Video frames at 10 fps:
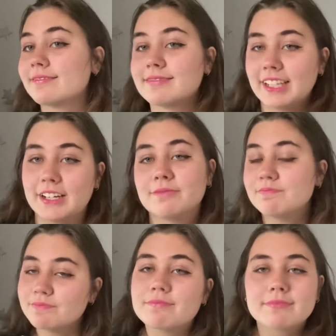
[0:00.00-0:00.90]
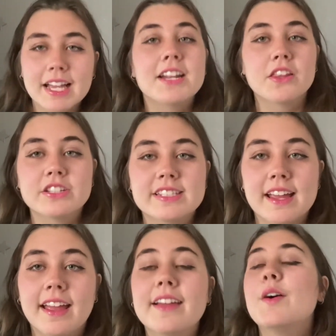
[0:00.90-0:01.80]
you know, another
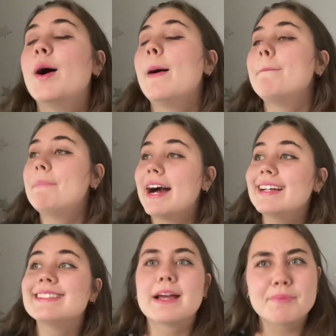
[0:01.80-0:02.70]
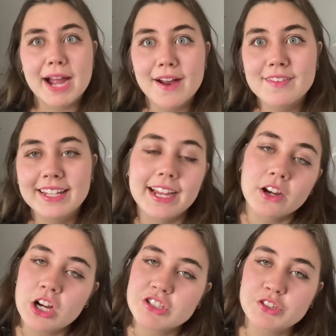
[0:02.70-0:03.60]
day. But apparently I
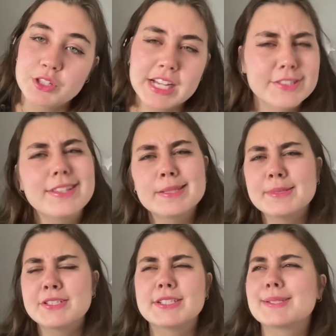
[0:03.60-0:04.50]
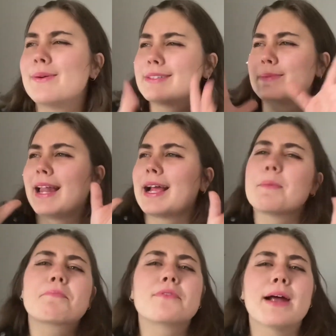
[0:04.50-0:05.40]
can't do that. So this is just going to be like a
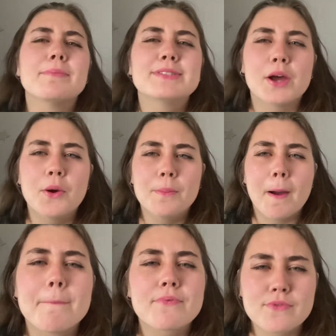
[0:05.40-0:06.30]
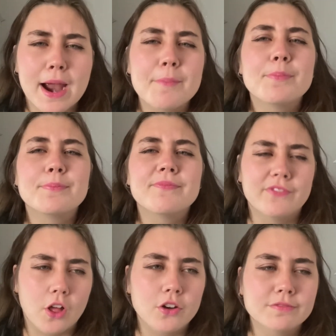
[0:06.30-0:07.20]
preptober prep
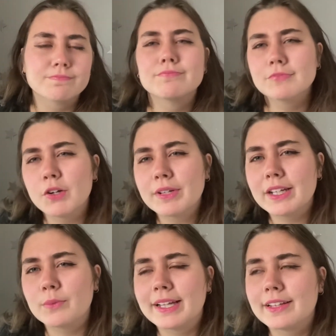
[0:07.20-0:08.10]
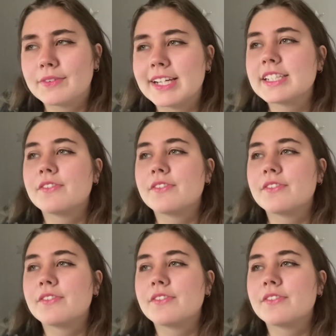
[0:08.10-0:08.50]
vlog. Not really a weekly writing